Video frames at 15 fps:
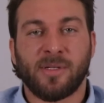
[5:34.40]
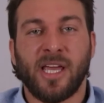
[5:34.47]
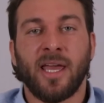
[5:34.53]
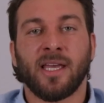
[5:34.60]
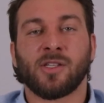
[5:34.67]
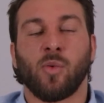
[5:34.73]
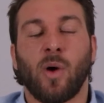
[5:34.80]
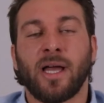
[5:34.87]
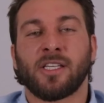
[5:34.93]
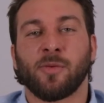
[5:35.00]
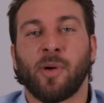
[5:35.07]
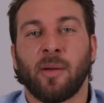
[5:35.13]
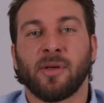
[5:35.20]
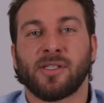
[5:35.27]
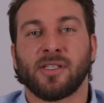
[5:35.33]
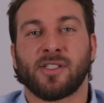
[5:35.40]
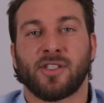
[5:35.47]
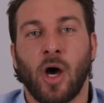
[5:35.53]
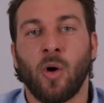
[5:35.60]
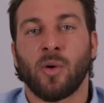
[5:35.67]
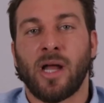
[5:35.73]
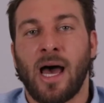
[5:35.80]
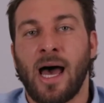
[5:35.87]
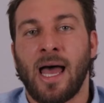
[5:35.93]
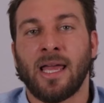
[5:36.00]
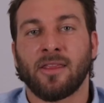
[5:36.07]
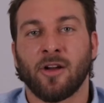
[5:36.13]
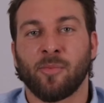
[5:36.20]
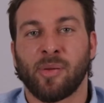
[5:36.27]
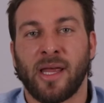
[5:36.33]
I'm saying is white supremacists don't
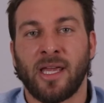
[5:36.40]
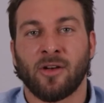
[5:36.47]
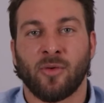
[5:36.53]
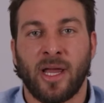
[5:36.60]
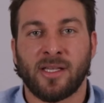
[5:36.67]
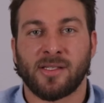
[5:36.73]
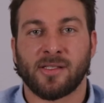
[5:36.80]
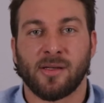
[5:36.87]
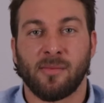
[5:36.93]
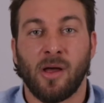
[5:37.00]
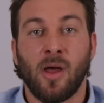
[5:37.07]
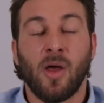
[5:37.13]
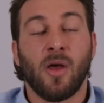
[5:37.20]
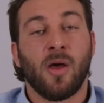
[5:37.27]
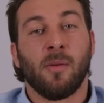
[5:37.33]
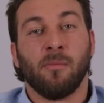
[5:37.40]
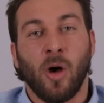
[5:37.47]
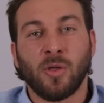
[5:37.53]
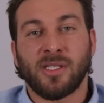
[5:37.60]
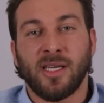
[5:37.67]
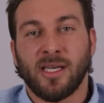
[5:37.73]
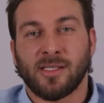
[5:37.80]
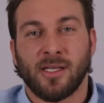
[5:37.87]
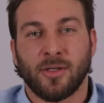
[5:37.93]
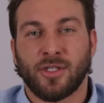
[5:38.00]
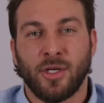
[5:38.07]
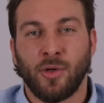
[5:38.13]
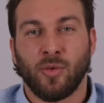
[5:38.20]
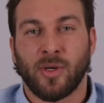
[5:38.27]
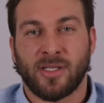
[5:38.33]
hide their blatant racism, mostly because they're
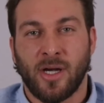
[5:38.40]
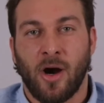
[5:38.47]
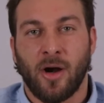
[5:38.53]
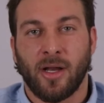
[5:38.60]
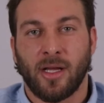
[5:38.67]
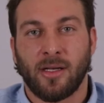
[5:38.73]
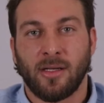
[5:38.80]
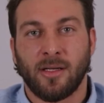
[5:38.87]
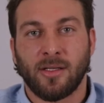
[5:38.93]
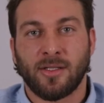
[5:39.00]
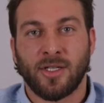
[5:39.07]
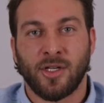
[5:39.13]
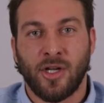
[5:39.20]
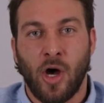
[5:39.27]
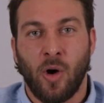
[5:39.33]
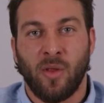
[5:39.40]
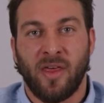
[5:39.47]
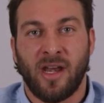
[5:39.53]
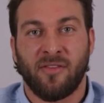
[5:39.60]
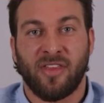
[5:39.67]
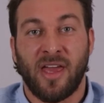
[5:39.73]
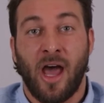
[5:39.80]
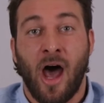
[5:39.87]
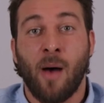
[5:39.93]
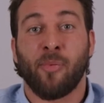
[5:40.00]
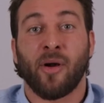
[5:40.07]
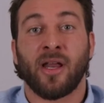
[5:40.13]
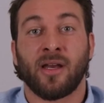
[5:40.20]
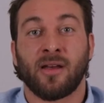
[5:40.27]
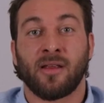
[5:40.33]
too retarded to know that if they
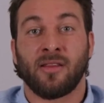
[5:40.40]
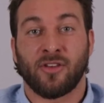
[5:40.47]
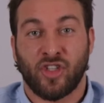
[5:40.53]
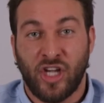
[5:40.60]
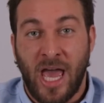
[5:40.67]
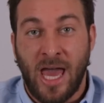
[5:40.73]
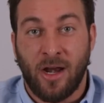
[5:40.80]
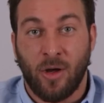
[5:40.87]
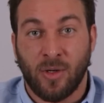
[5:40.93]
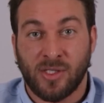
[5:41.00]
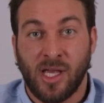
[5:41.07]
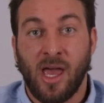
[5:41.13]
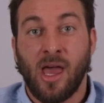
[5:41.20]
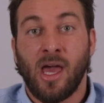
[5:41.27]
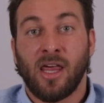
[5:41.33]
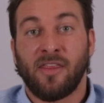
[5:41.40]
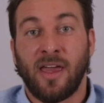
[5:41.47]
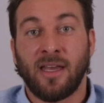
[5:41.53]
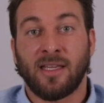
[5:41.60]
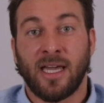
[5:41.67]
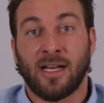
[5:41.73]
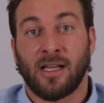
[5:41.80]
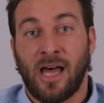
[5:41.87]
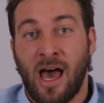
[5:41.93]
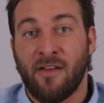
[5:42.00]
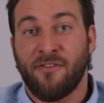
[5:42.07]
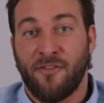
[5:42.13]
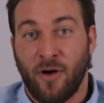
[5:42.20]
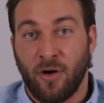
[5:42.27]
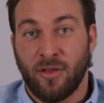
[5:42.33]
operated in the shadows, they'd get a lot
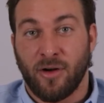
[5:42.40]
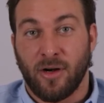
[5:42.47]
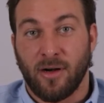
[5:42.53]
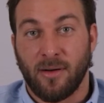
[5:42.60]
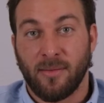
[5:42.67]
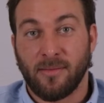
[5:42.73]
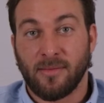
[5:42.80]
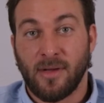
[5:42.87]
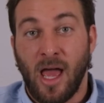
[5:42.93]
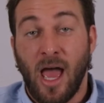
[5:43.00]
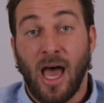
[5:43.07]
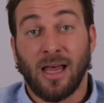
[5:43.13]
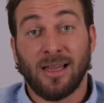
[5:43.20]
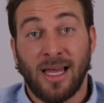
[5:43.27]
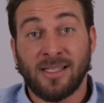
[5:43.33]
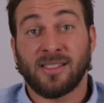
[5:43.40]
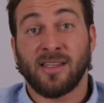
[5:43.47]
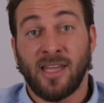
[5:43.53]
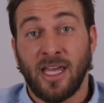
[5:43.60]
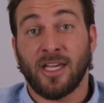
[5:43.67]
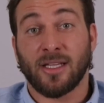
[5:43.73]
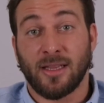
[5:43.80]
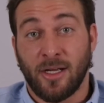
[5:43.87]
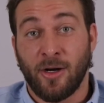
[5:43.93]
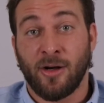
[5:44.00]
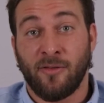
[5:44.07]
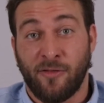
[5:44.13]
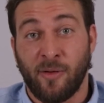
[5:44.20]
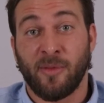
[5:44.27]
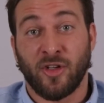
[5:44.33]
further. A lesson they could
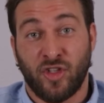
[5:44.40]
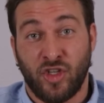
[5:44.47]
learn from the